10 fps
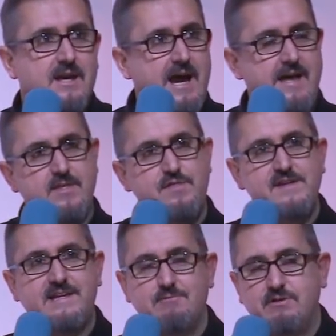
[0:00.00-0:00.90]
And the
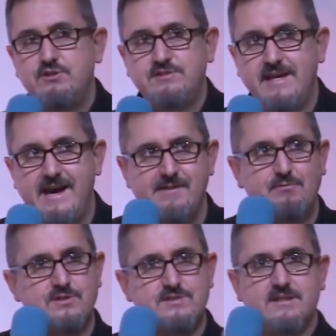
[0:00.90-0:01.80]
thinking we used to have
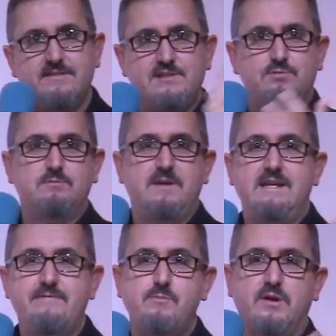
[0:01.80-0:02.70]
was that this would mean
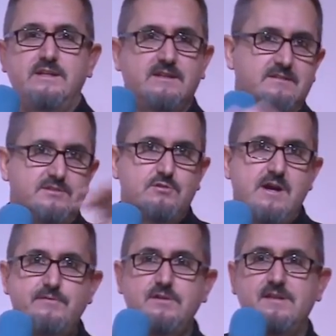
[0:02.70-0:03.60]
everybody can do
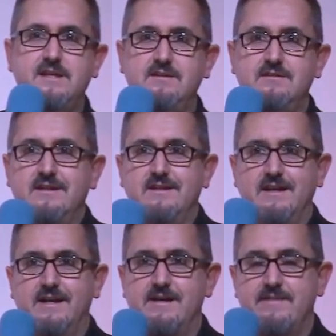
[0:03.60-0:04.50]
everything,
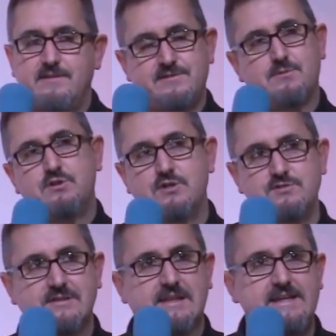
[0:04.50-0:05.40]
uh, that if someone goes
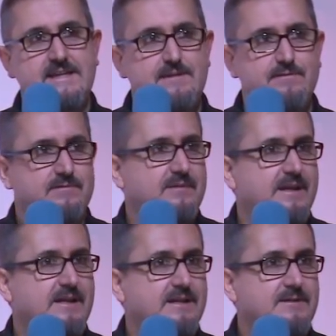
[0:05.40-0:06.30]
on leave,
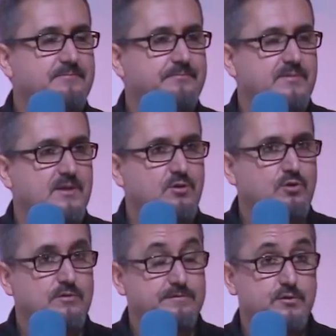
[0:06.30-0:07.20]
um,
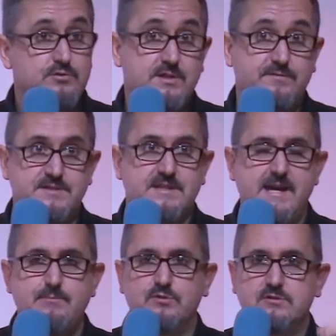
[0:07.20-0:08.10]
or falls off a
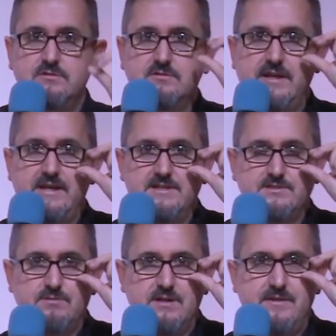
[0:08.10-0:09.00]
skateboard,
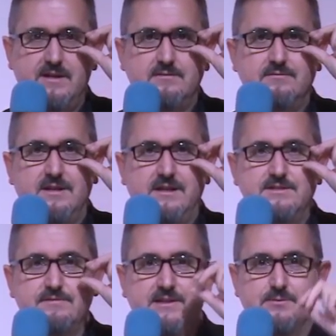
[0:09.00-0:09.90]
as one of our uh,
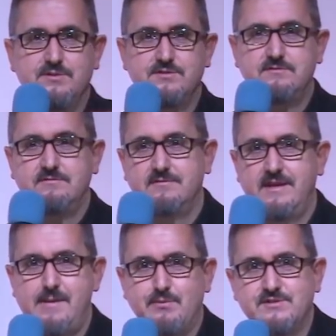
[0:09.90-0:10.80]
developers
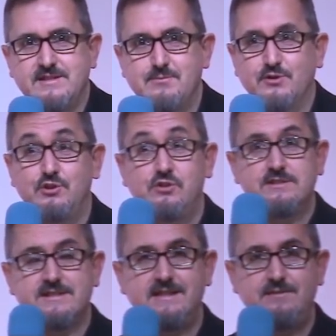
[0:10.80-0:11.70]
happened to him on New
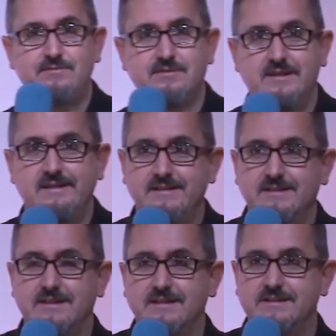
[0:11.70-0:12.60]
Year's Eve.
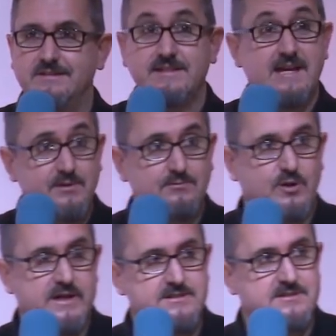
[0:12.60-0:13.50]
Uh, Damyon
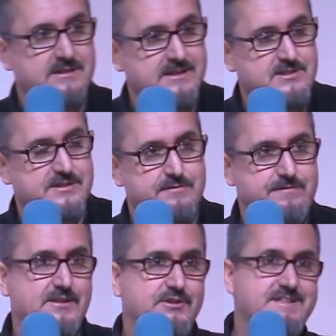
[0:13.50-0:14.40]
Wiese, he actually
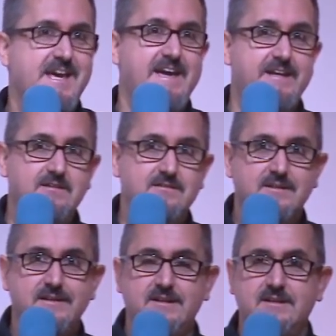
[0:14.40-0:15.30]
fell on his head
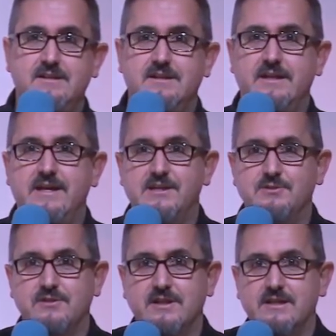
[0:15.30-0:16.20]

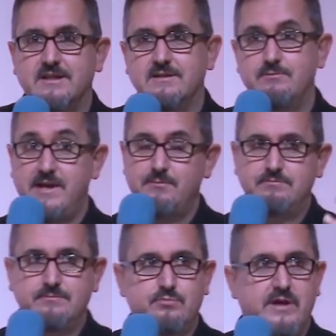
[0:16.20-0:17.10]
and uh, had
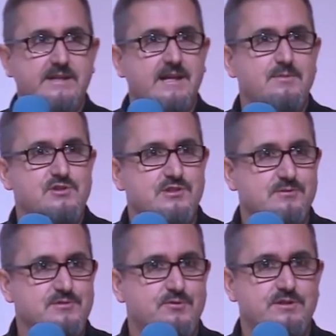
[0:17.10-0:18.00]
brain damage, and it
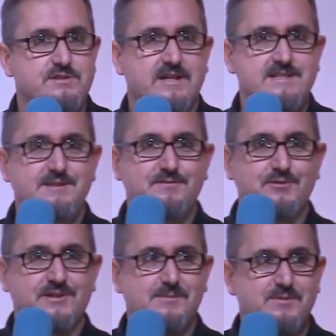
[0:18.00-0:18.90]
was very dicey for
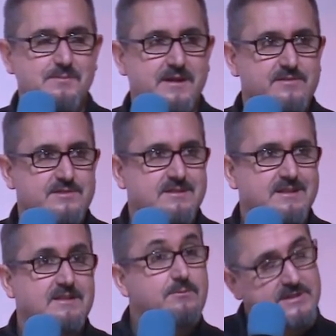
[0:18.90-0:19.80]
a couple of months,
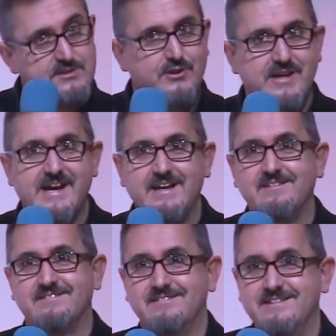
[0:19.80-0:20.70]
but he's okay.
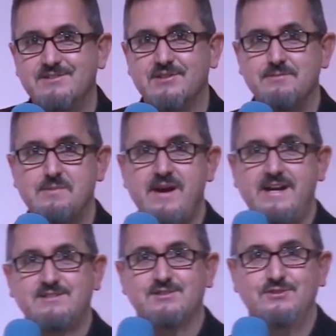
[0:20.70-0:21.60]
He's going to be
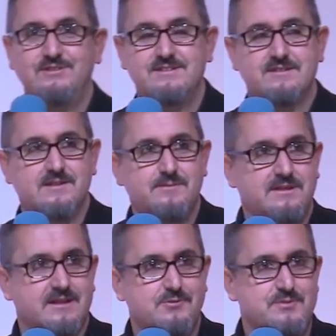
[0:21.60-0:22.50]
back soon. He's going to be
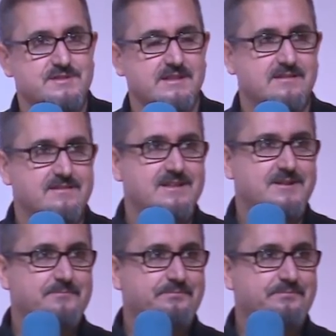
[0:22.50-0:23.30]
100%, I think.